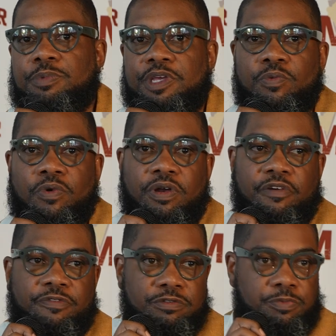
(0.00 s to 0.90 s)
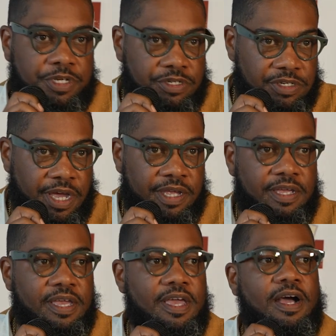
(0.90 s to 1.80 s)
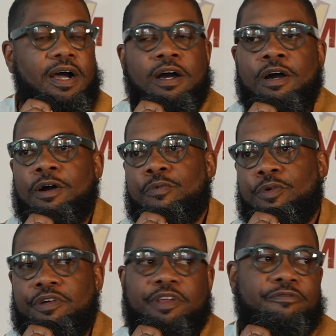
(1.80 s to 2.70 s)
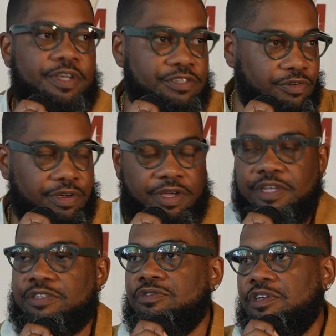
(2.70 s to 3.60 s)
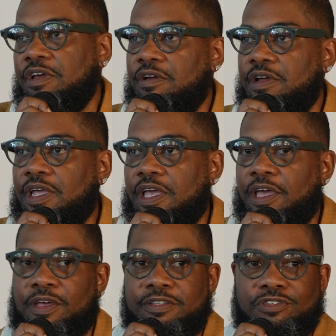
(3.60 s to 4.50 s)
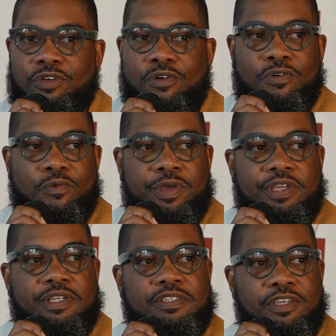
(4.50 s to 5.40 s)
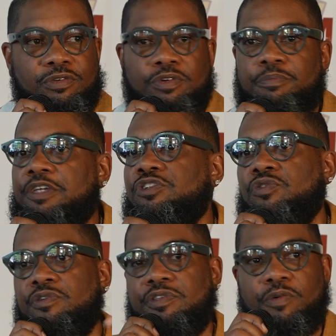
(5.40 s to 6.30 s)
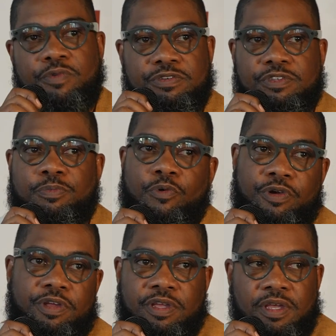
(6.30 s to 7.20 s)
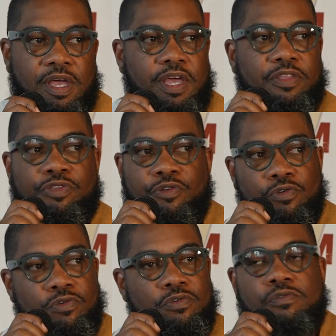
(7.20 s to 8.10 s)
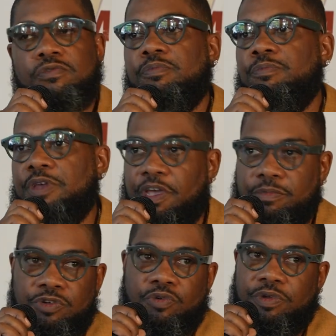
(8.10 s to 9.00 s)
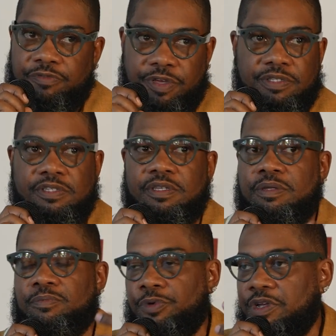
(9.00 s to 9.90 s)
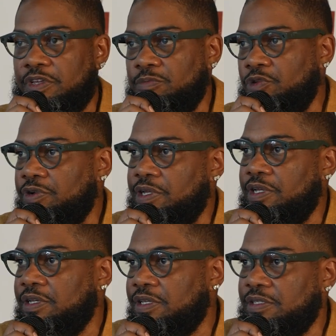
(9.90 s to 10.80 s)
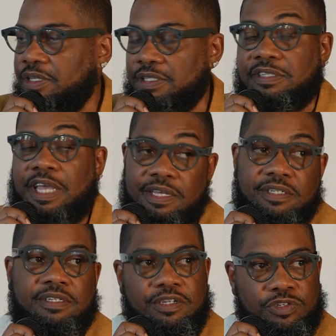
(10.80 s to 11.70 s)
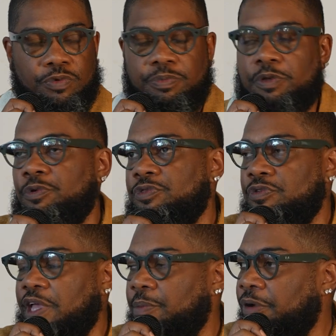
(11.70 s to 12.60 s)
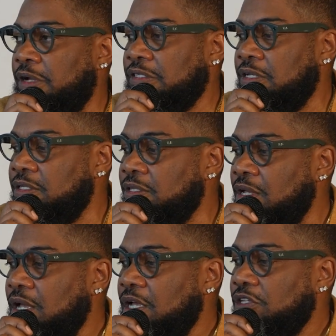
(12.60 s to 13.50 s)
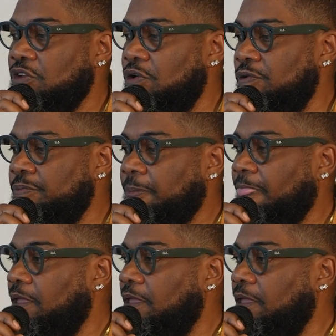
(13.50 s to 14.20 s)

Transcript: but he won our first pitch night. Uh, we're an investor in Esoteric, and so we continue to make sure that we're supporting through being able to do events and bring community and, and stay in touch with people through that process. So,